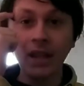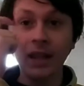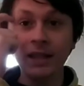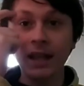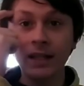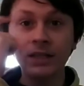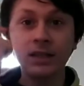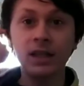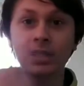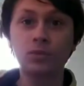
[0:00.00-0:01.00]
And
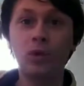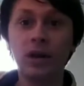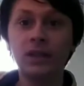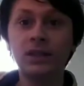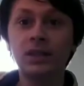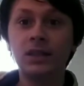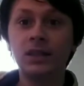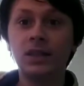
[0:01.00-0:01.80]
then this one